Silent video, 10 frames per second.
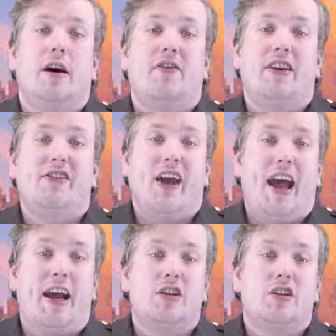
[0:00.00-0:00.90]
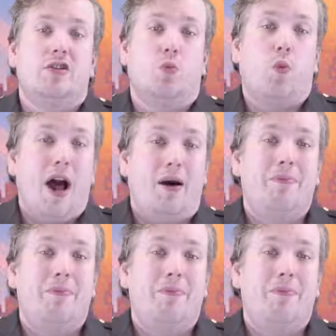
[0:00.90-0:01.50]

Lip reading: of his actions while